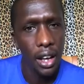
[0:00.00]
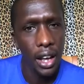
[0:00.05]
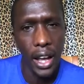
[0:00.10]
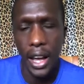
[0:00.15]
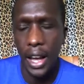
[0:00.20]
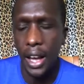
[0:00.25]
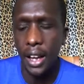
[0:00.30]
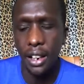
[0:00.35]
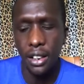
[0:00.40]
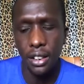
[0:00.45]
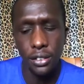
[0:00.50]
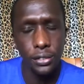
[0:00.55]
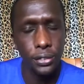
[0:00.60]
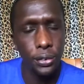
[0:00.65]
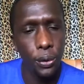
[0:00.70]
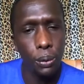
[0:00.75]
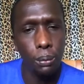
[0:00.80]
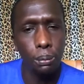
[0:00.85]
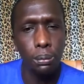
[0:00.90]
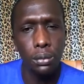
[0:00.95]
And
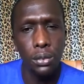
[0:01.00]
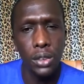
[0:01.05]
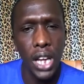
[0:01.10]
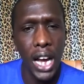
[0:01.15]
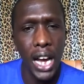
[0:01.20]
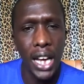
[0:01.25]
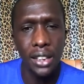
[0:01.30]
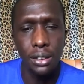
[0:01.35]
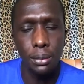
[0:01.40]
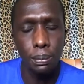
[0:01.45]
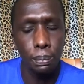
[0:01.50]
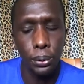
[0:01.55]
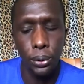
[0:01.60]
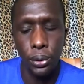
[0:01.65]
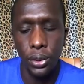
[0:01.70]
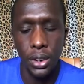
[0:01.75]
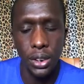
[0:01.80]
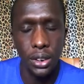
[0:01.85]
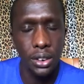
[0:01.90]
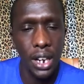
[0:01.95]
from that
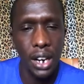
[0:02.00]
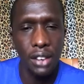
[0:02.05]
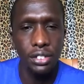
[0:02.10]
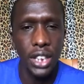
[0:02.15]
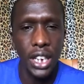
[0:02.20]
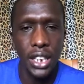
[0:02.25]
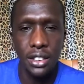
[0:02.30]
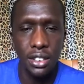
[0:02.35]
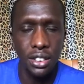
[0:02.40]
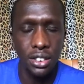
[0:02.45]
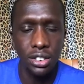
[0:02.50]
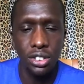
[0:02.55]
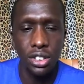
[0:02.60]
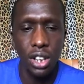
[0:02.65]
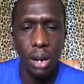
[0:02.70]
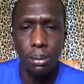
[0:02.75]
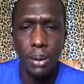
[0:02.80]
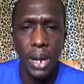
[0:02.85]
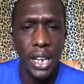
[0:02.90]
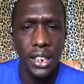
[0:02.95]
point, after I just
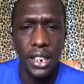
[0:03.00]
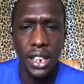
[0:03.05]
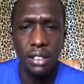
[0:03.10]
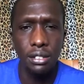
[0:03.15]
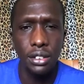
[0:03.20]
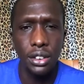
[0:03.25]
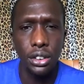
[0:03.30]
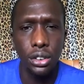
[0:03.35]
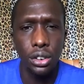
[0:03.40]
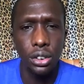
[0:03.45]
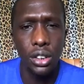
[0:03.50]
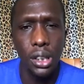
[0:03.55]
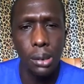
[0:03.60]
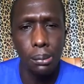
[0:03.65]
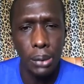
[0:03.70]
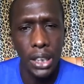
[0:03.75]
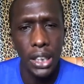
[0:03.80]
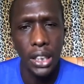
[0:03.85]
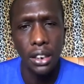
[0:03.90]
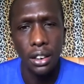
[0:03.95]
stopped, I never took
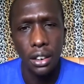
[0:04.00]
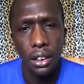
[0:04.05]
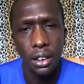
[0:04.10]
them again.